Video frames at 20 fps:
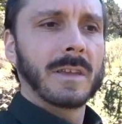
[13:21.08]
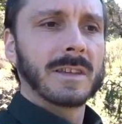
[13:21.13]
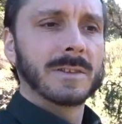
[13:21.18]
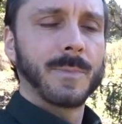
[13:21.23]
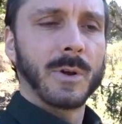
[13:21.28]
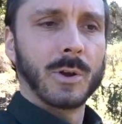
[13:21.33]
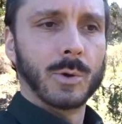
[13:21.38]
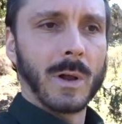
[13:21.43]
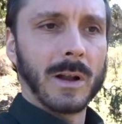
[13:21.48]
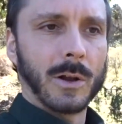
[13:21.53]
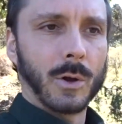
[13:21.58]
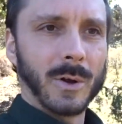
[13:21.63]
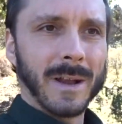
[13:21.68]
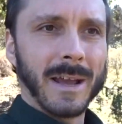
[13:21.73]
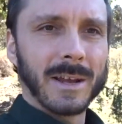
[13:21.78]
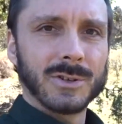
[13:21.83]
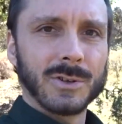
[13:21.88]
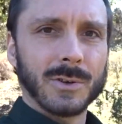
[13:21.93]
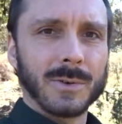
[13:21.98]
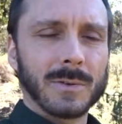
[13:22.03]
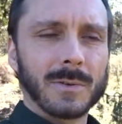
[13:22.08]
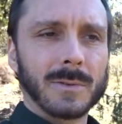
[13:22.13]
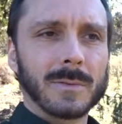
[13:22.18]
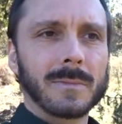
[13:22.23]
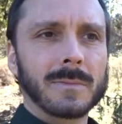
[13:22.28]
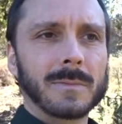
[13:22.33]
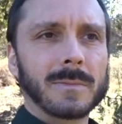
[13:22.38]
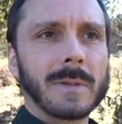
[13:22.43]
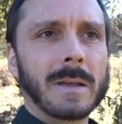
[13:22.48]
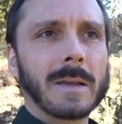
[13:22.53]
spiritual
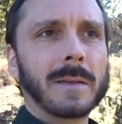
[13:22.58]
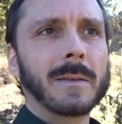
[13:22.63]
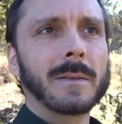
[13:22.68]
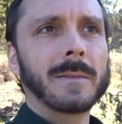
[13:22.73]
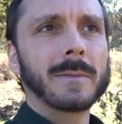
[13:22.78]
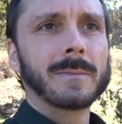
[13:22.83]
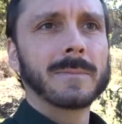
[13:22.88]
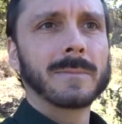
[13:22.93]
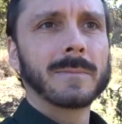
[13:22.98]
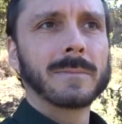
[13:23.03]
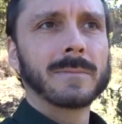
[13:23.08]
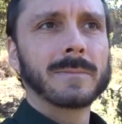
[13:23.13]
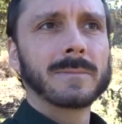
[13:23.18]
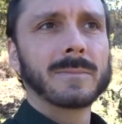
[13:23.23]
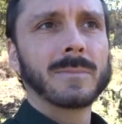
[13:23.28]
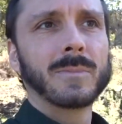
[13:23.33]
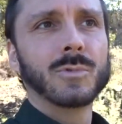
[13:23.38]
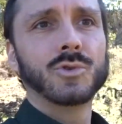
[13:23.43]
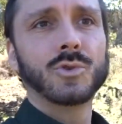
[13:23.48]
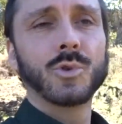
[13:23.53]
connection,